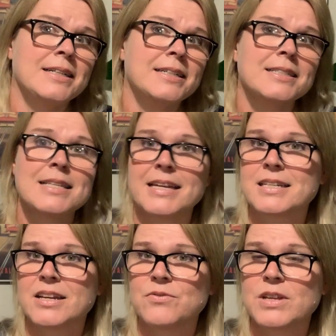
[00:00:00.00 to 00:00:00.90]
It's
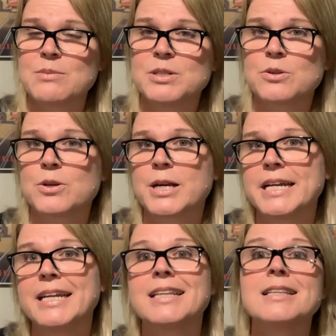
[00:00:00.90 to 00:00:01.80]

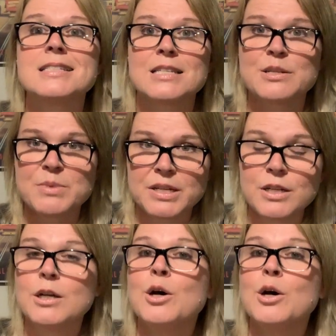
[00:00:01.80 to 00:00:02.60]
anti-inflammatory and then the cinnamon